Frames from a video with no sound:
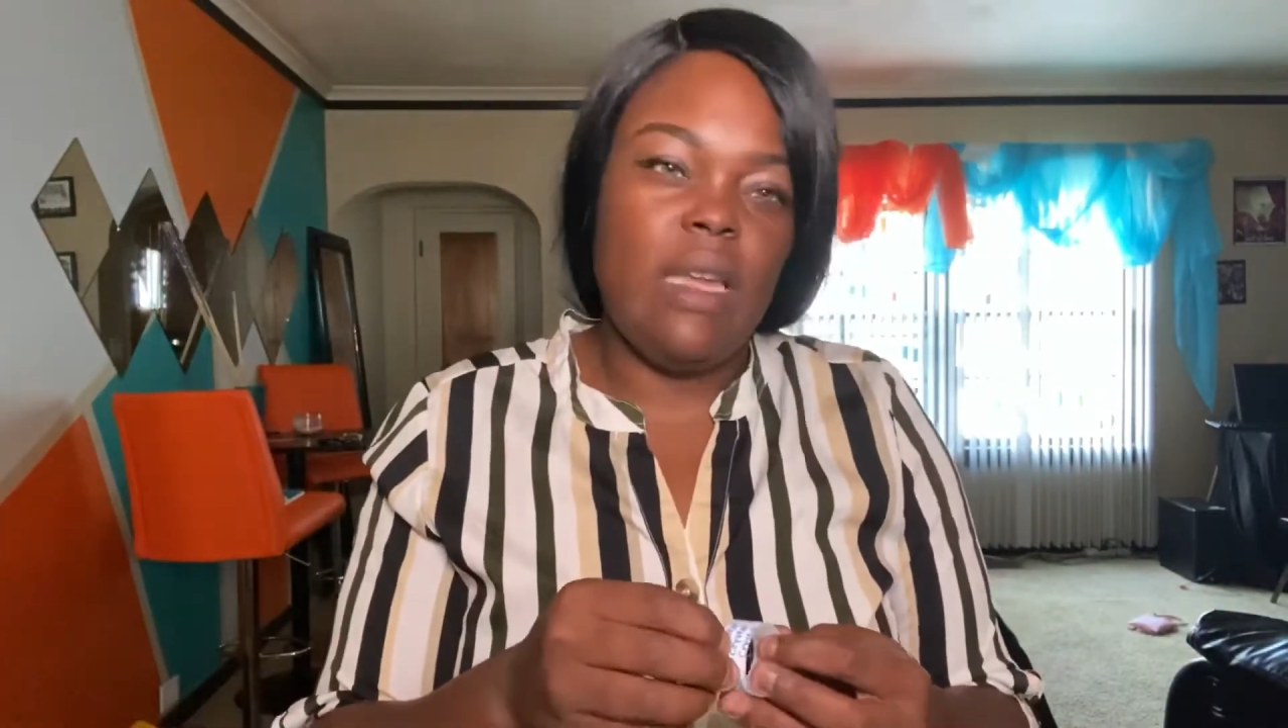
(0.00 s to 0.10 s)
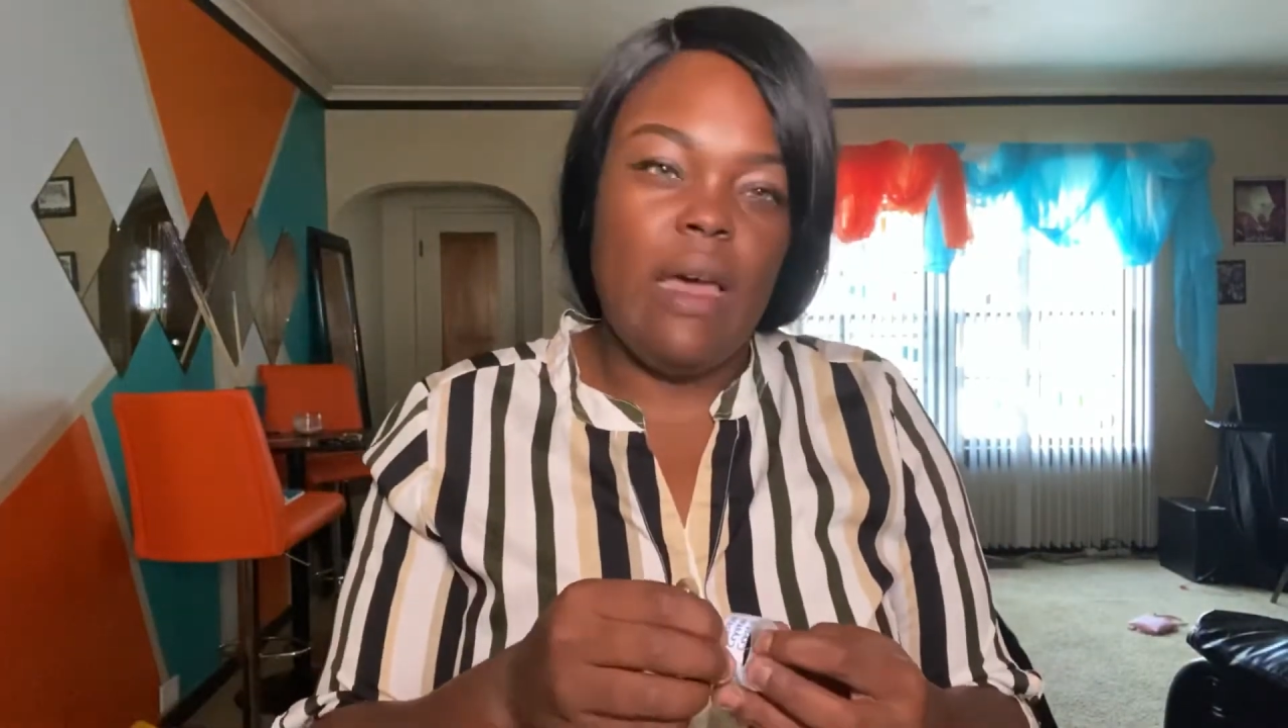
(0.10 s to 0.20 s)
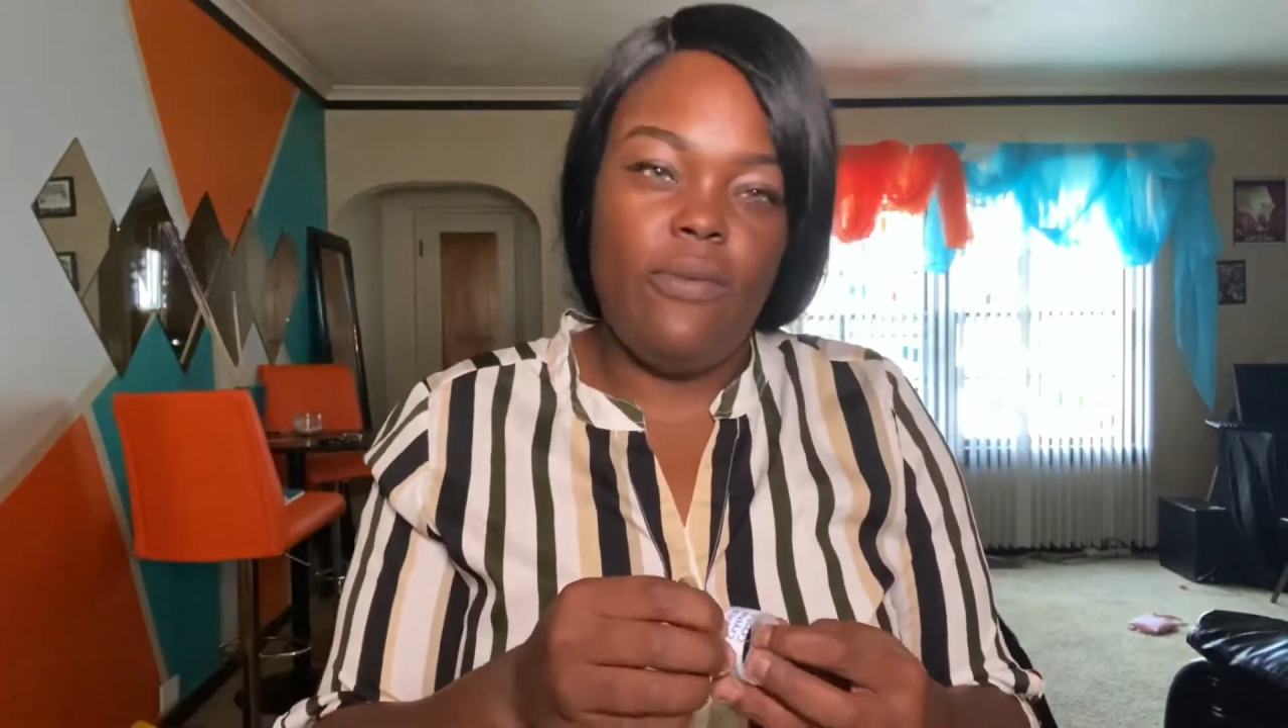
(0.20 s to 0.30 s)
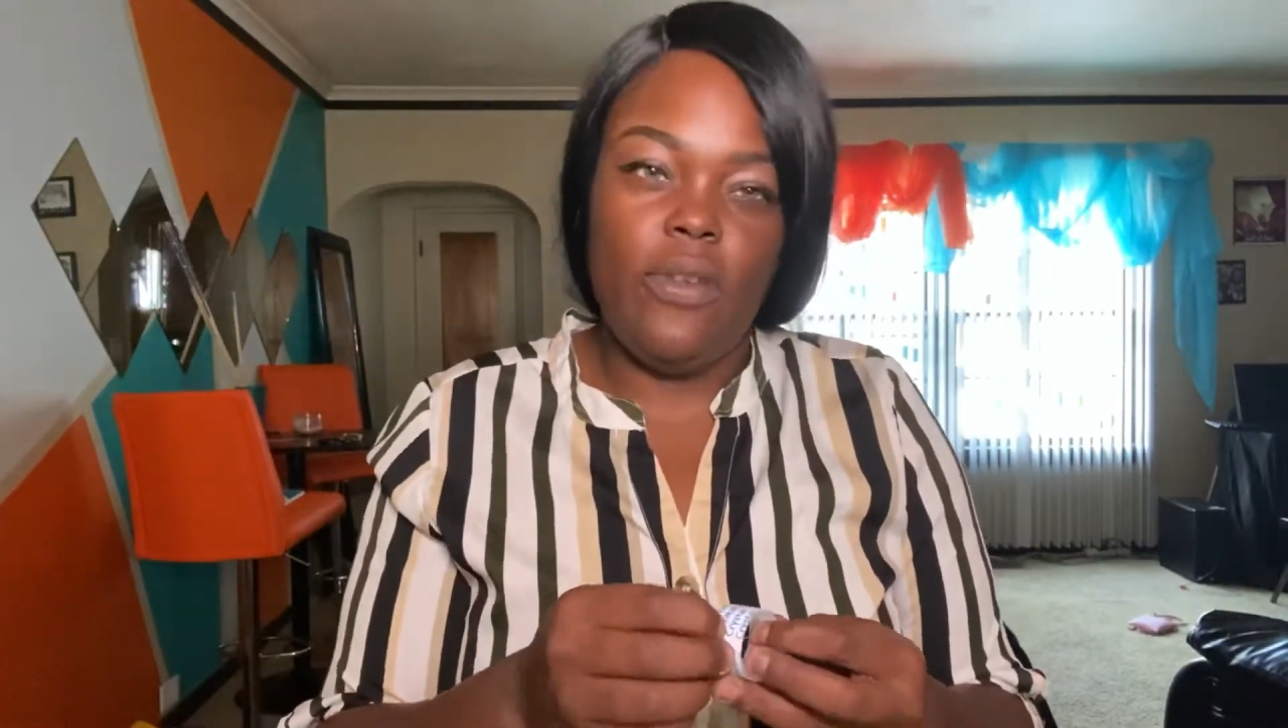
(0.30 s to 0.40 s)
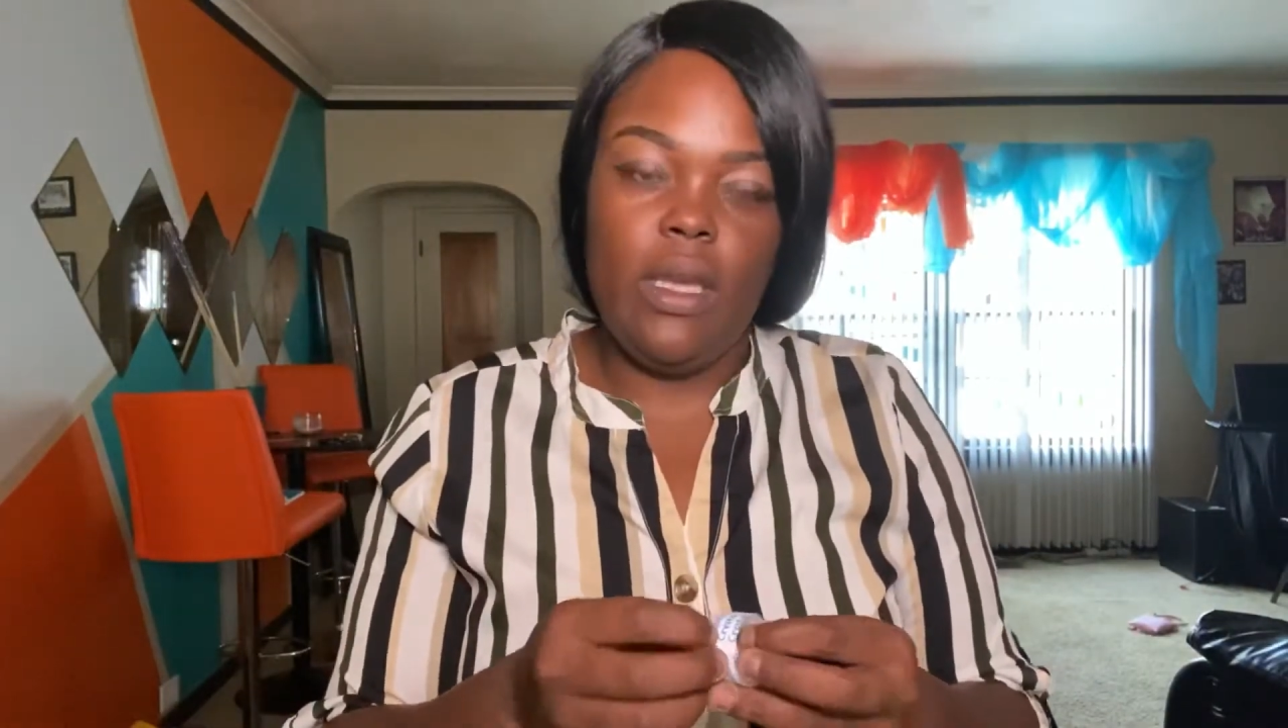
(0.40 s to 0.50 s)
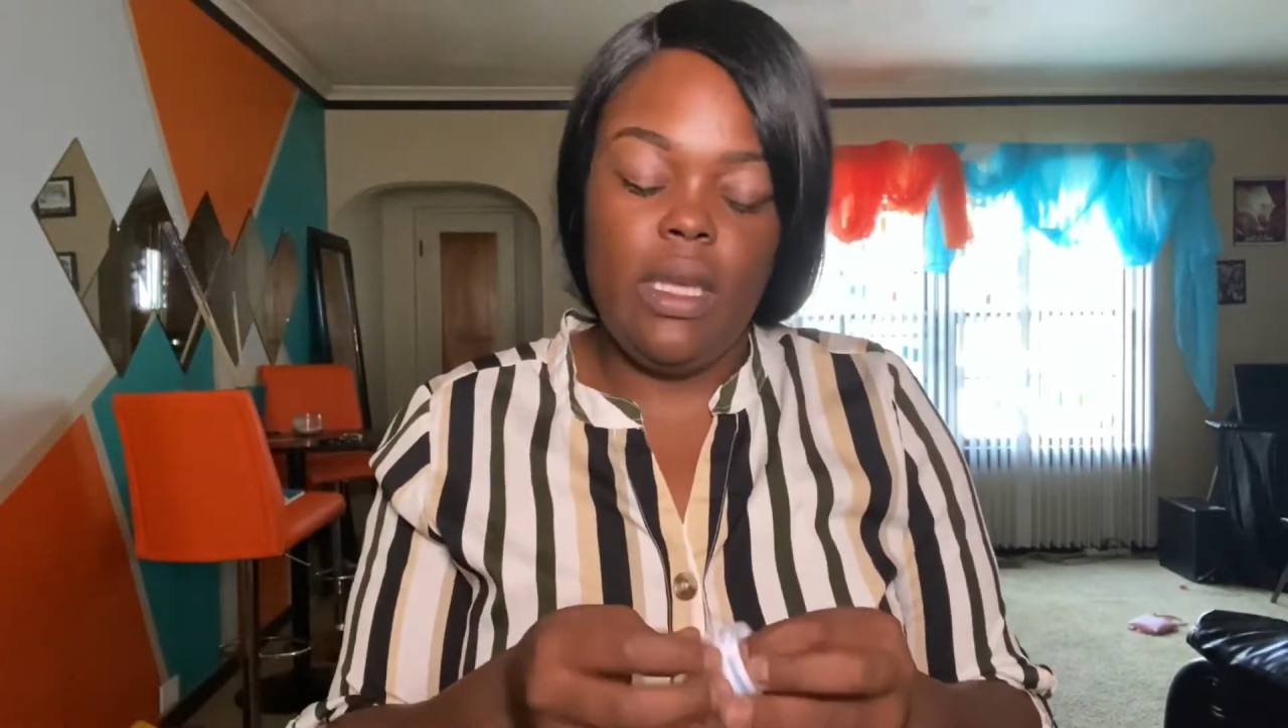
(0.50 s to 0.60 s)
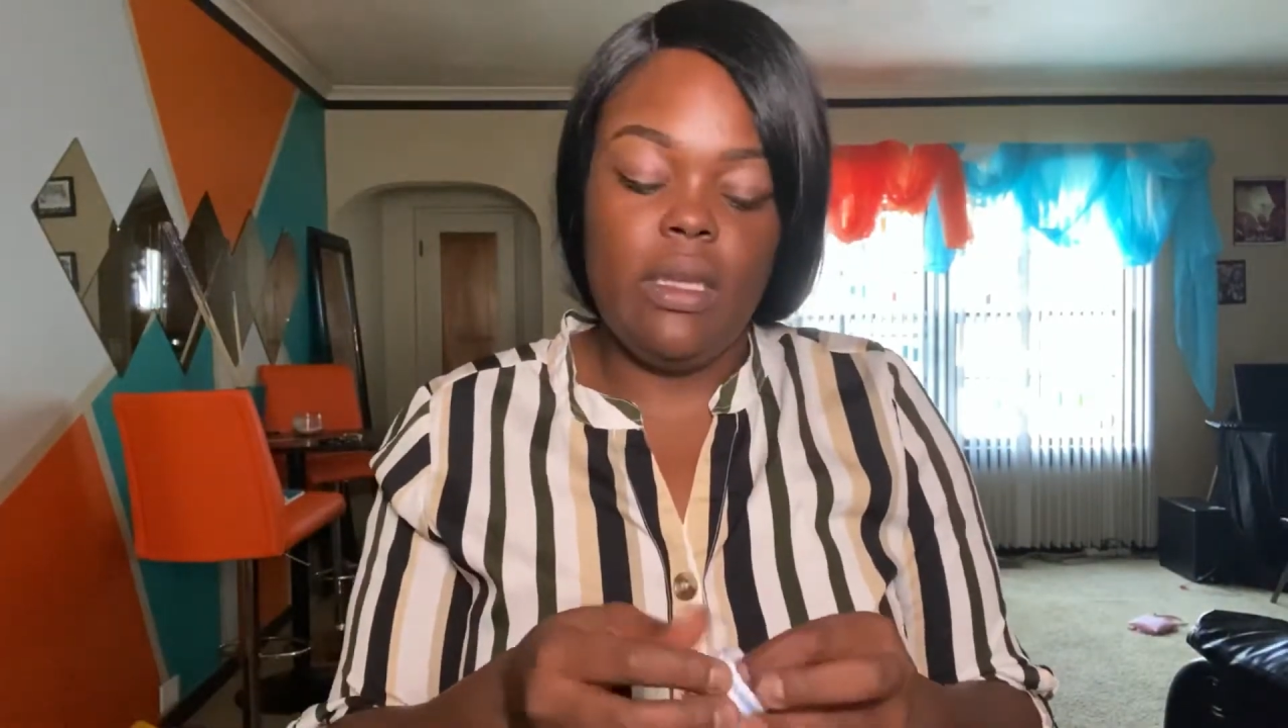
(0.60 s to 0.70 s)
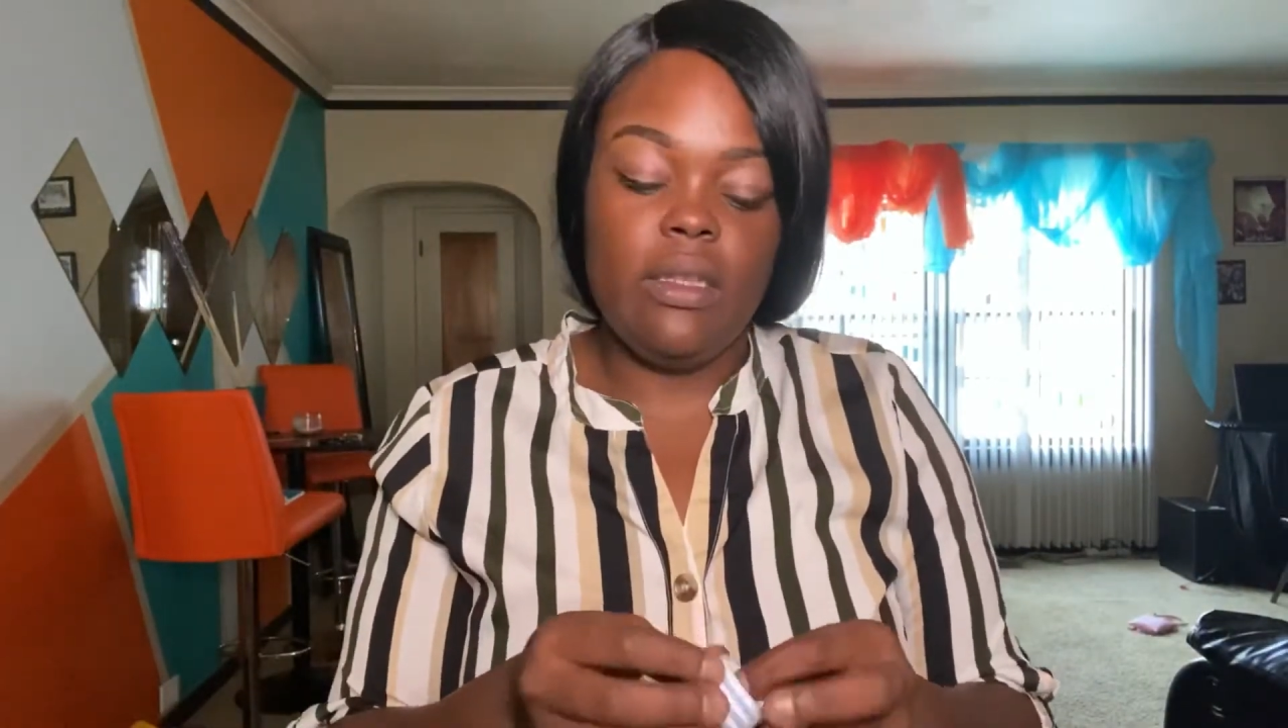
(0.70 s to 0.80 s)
not fit in